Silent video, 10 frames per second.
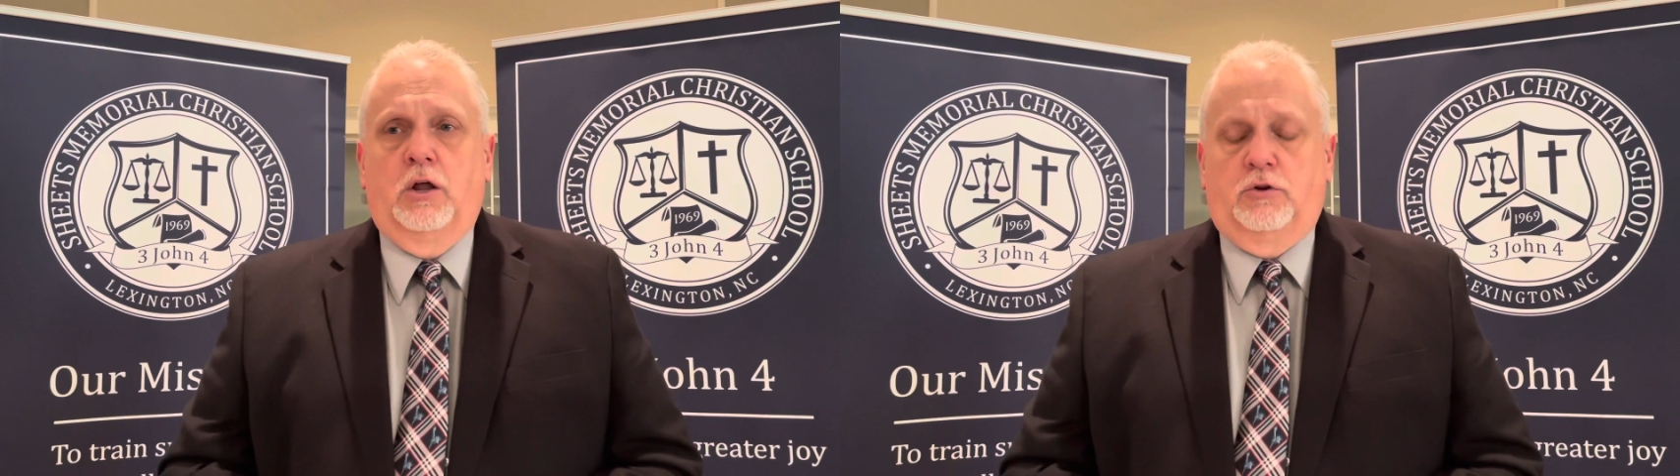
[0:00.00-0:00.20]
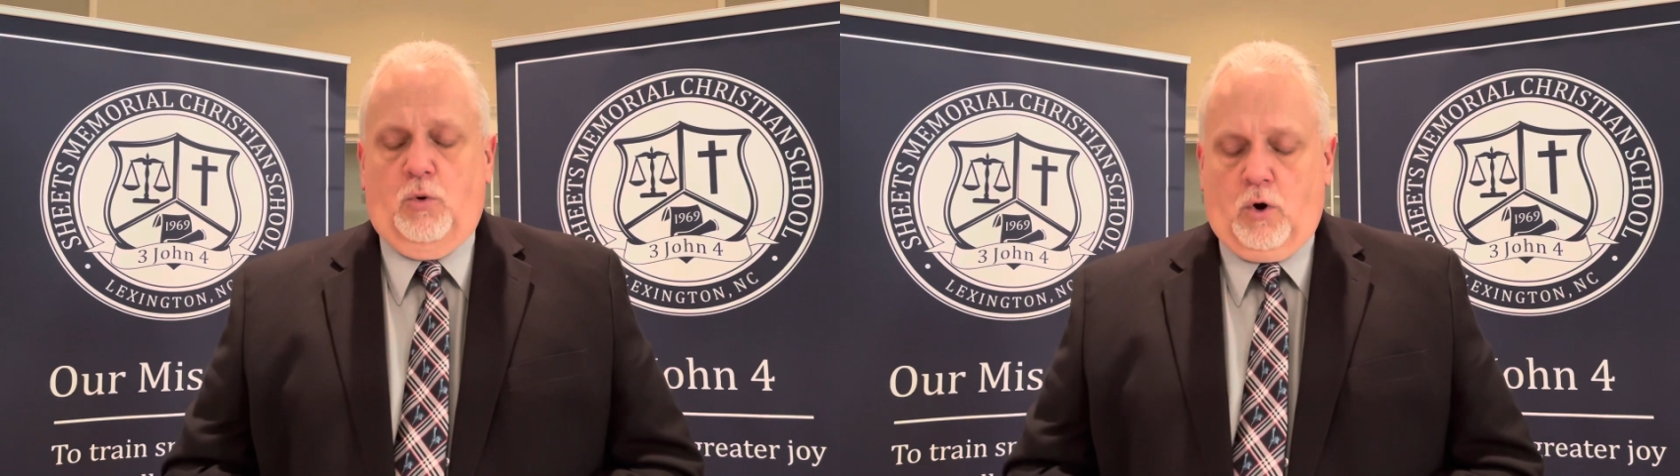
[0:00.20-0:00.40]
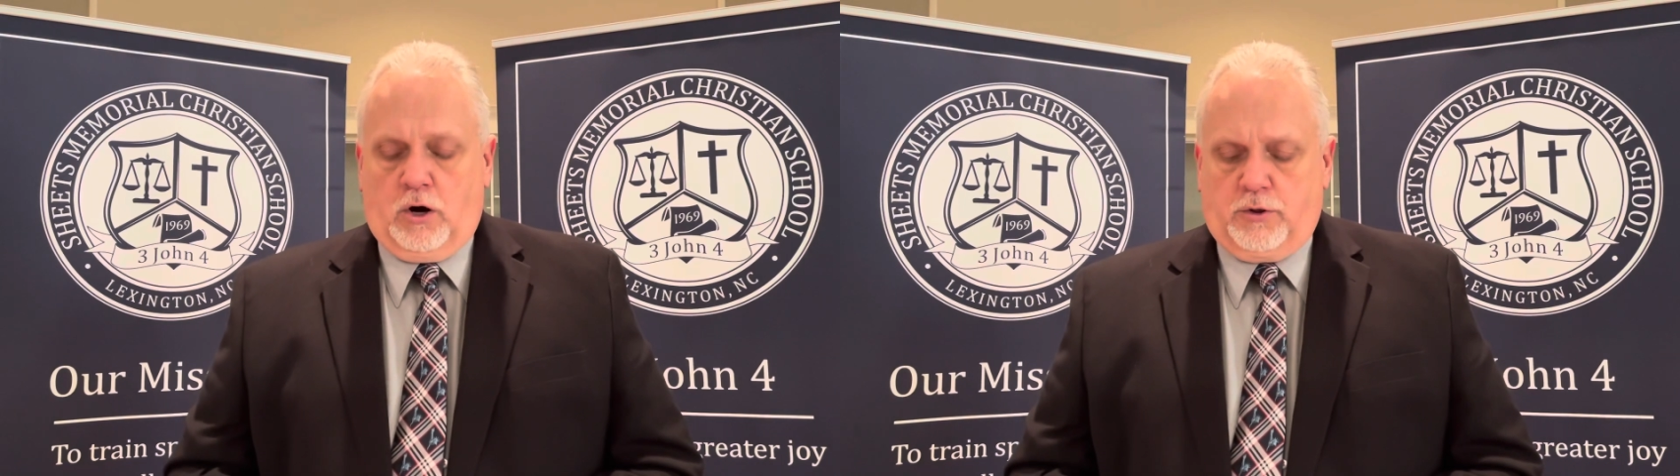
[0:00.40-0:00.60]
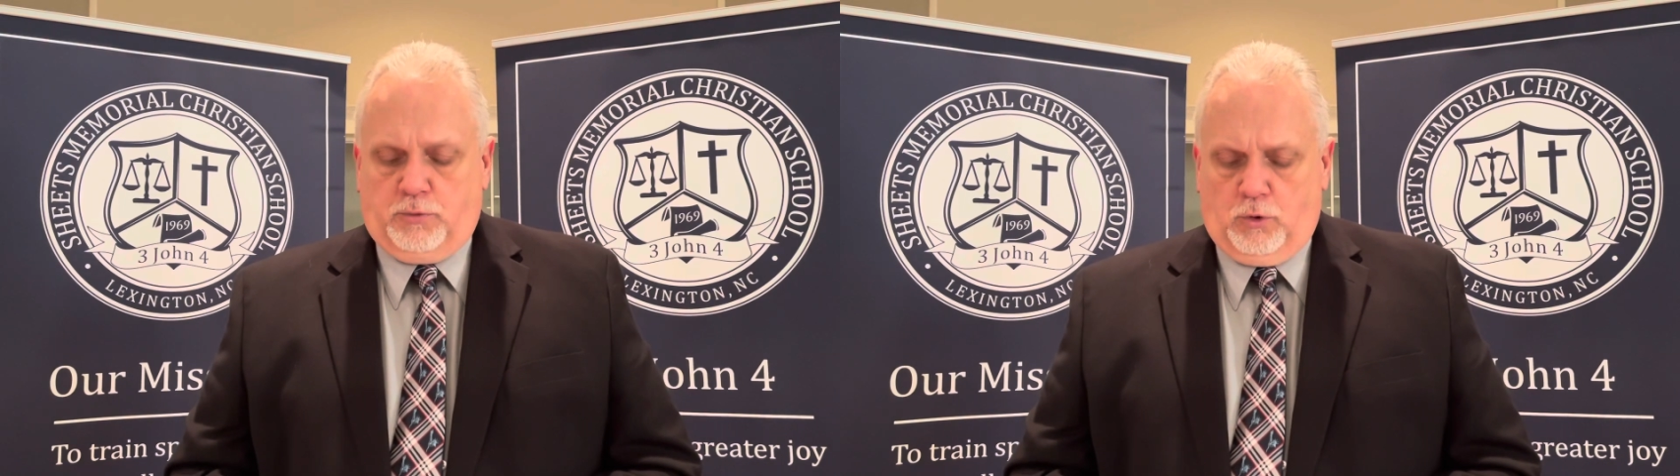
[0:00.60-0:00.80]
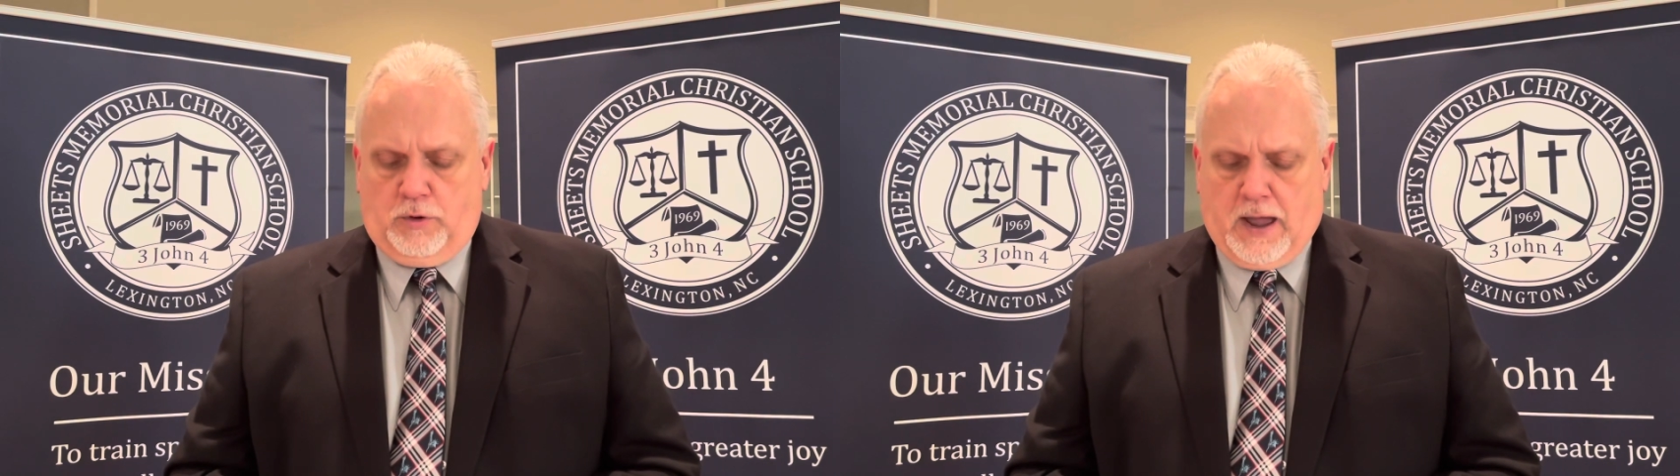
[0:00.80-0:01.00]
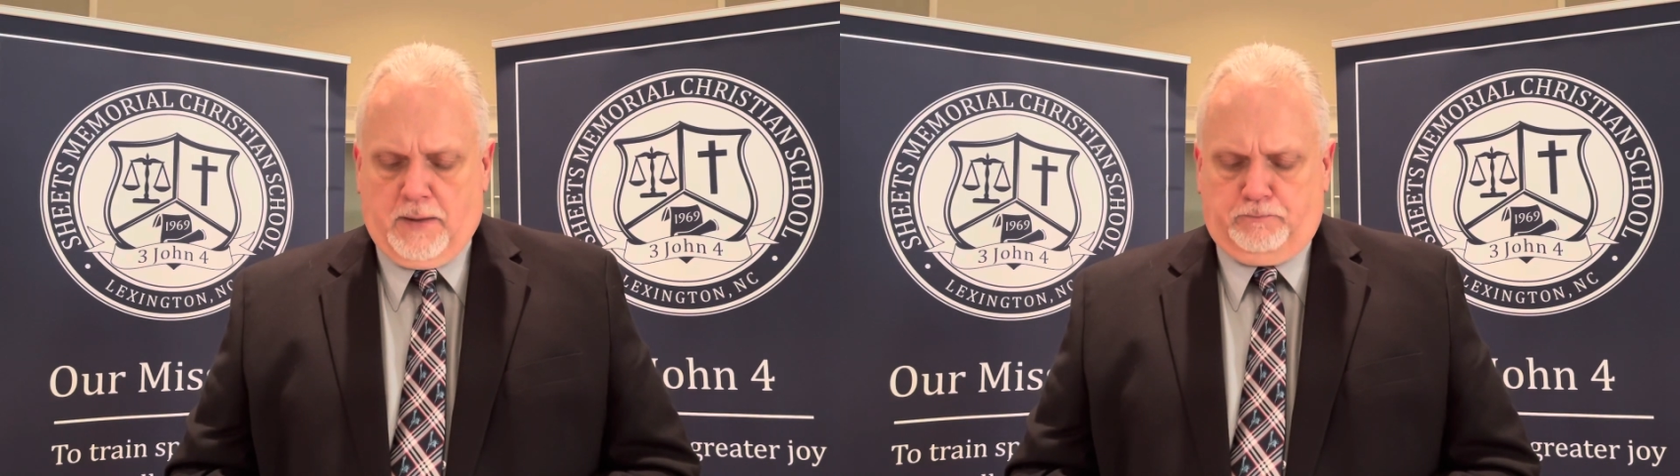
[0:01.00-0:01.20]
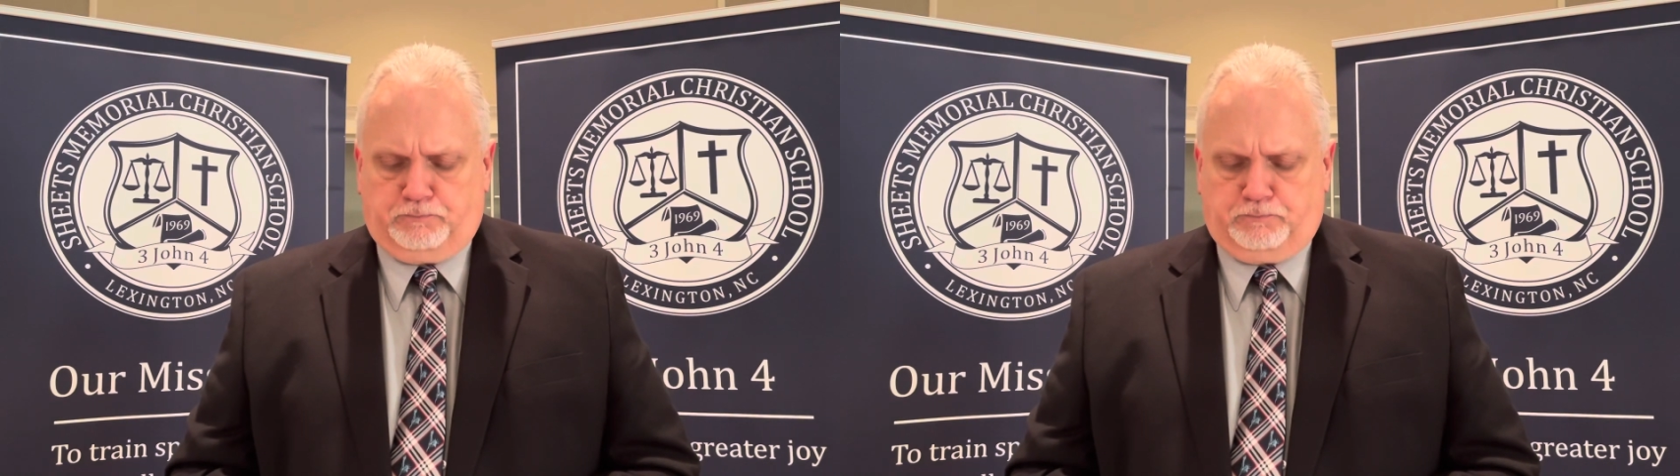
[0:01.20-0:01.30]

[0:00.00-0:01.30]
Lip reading: to work through that.